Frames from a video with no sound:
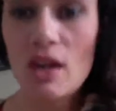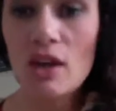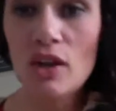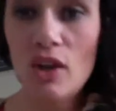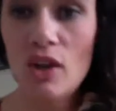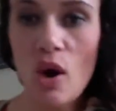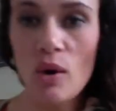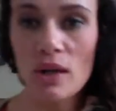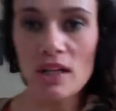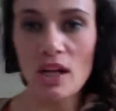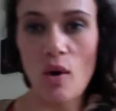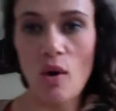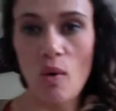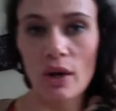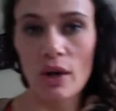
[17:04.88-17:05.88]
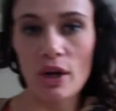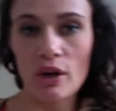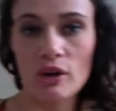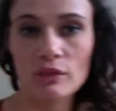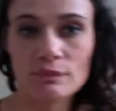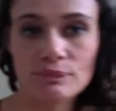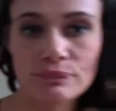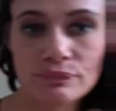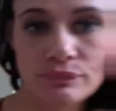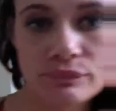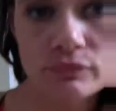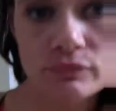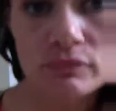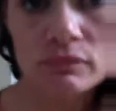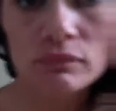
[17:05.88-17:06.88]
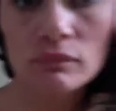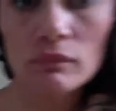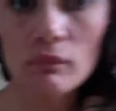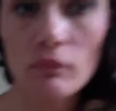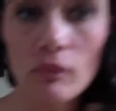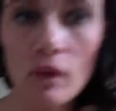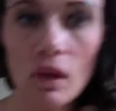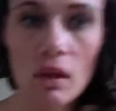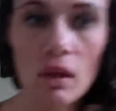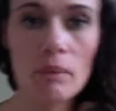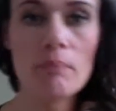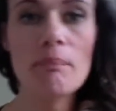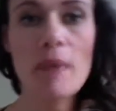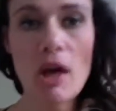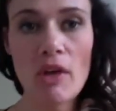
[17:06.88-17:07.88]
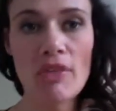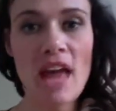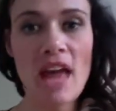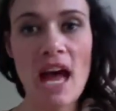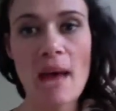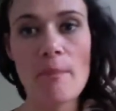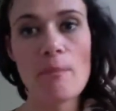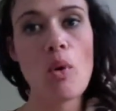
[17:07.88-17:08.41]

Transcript: coconut oil. Melt that,